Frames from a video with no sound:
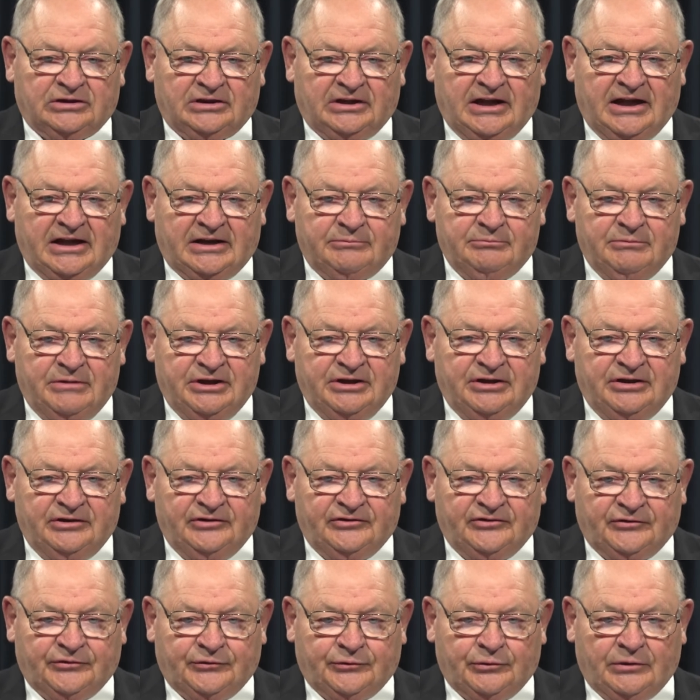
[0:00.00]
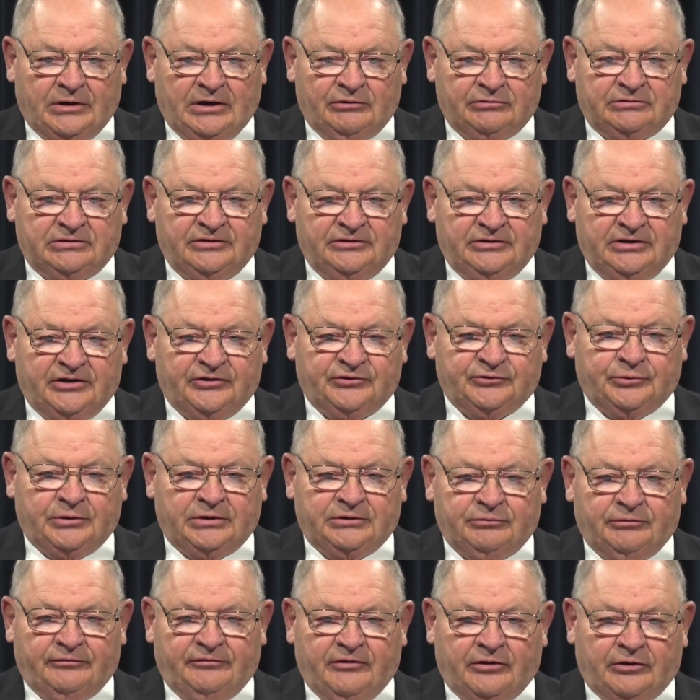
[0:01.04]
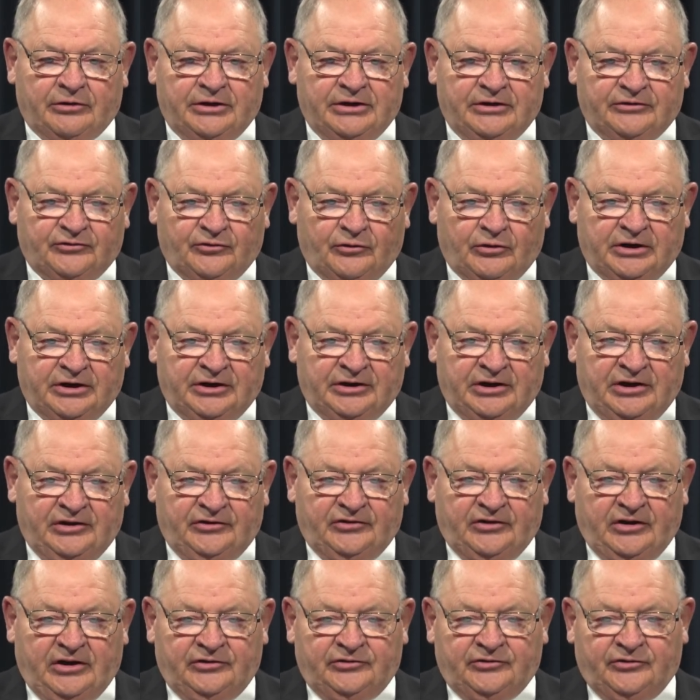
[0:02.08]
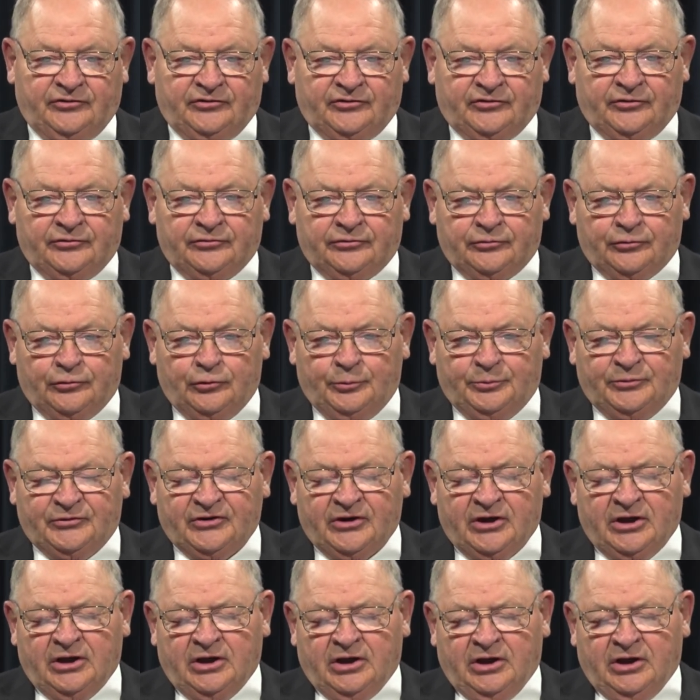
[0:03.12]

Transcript: a lot of meetings throughout the district with various organizations and groups.